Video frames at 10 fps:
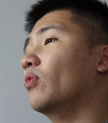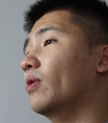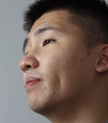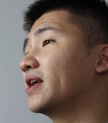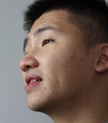
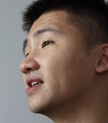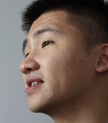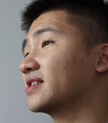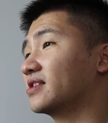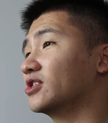will make
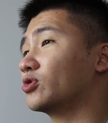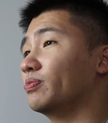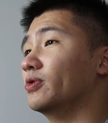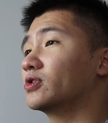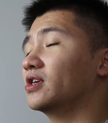this
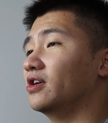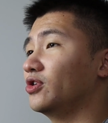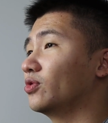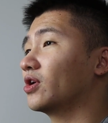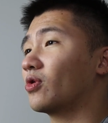distribution a
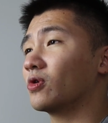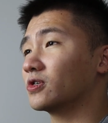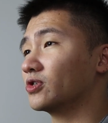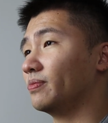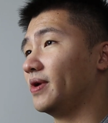
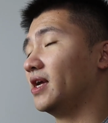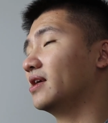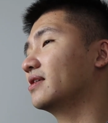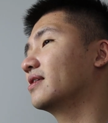unicorn to me.